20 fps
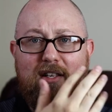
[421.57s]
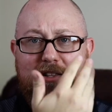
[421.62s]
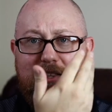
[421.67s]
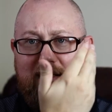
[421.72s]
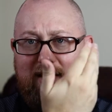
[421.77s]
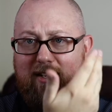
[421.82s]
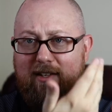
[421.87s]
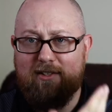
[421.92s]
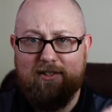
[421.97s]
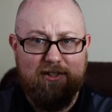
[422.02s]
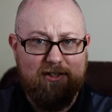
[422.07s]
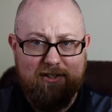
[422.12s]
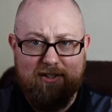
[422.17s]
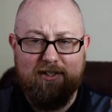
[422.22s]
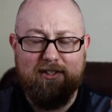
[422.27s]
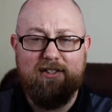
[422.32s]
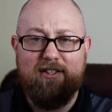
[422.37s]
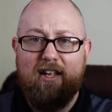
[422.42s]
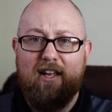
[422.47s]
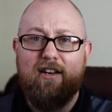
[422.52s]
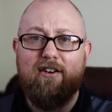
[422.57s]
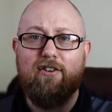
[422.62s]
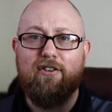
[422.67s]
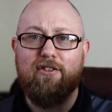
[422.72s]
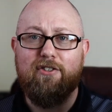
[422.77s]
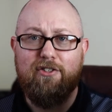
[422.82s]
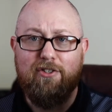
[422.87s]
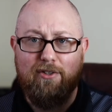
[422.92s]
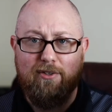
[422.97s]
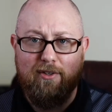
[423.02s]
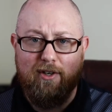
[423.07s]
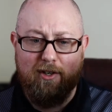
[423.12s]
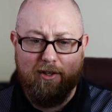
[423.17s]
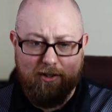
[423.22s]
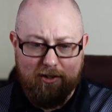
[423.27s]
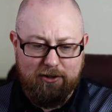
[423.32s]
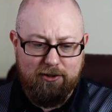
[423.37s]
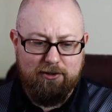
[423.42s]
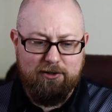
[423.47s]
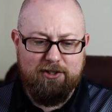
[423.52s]
that it just is standard to
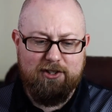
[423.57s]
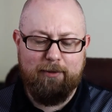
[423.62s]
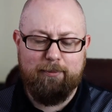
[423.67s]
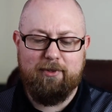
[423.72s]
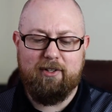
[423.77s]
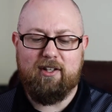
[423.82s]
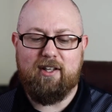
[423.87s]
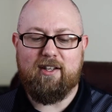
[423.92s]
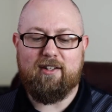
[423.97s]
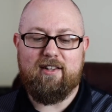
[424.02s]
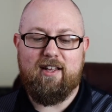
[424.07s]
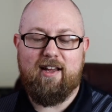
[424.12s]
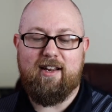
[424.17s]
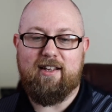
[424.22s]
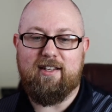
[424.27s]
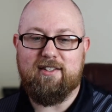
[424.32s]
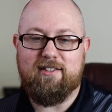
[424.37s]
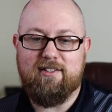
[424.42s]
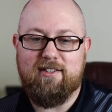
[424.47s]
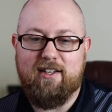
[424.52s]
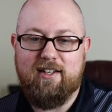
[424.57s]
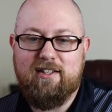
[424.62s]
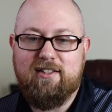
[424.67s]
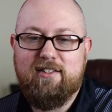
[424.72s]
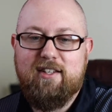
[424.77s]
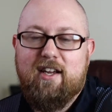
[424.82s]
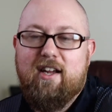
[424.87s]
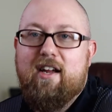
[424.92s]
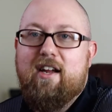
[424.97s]
include something like that is nice.